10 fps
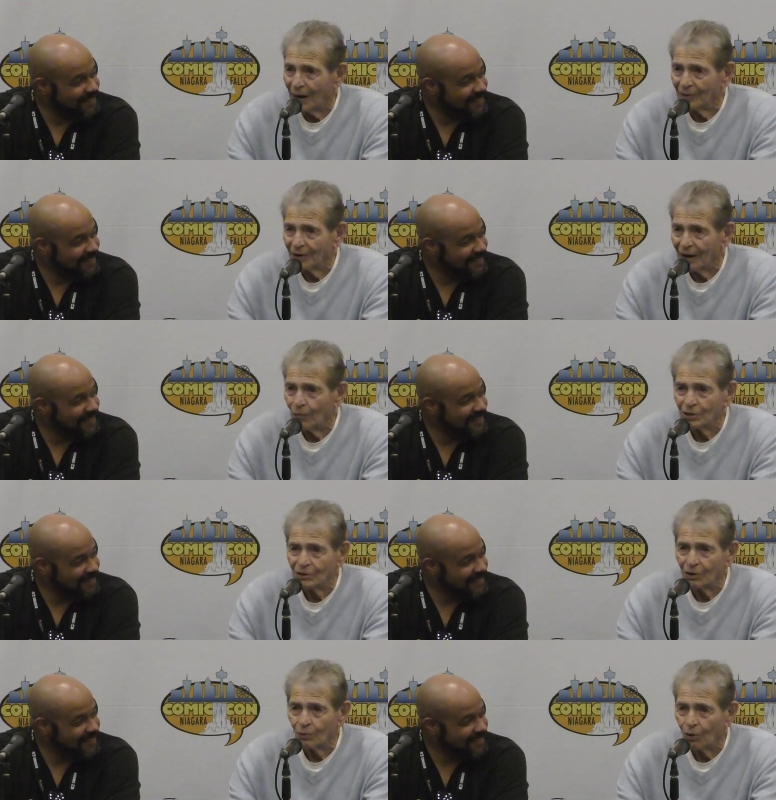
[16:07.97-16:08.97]
Speaker 1: mind that I
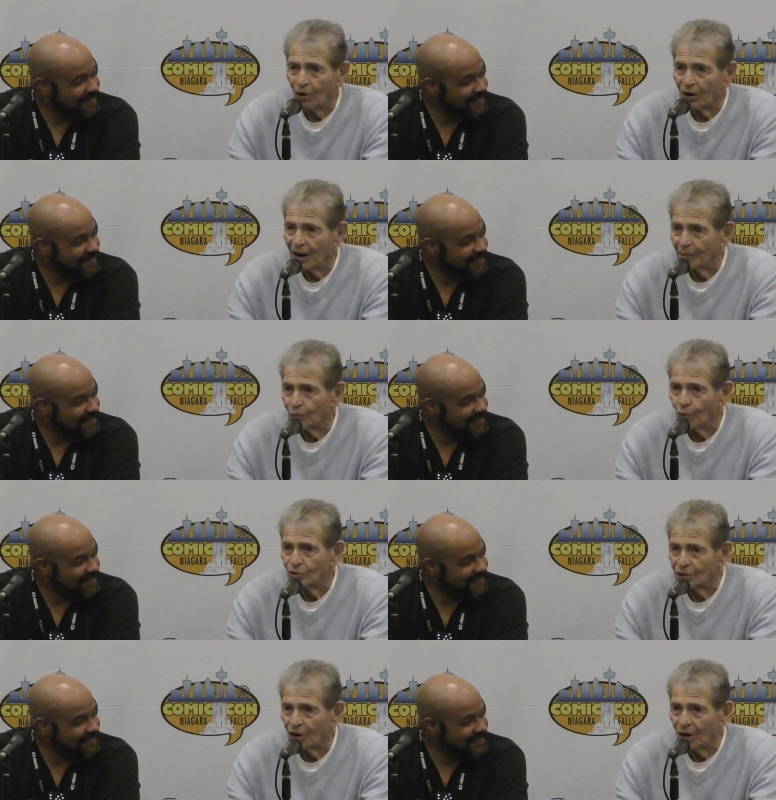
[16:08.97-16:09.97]
wasn't going to walk like
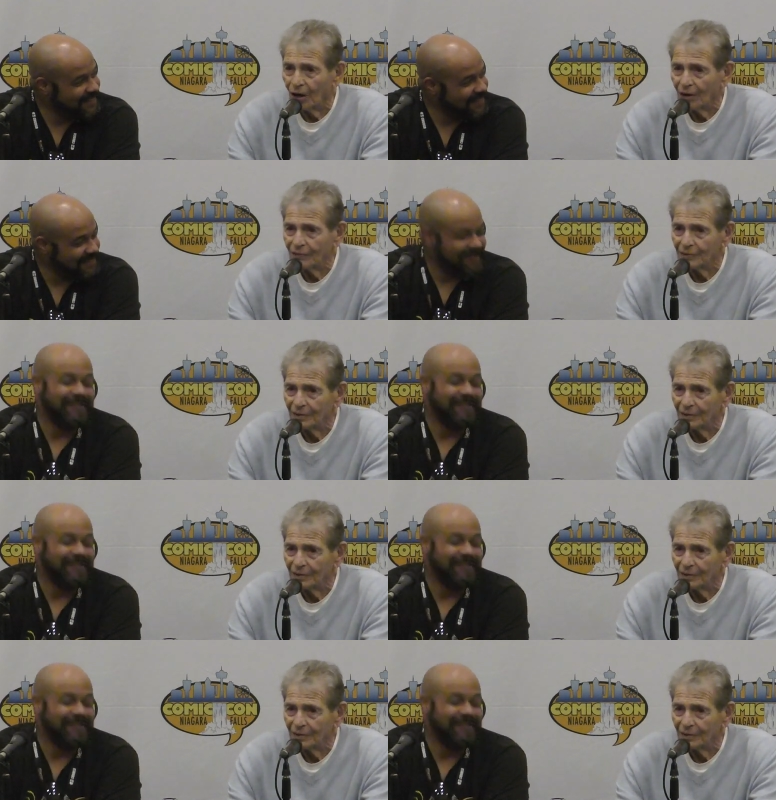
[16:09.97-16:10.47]
Boris Karloff.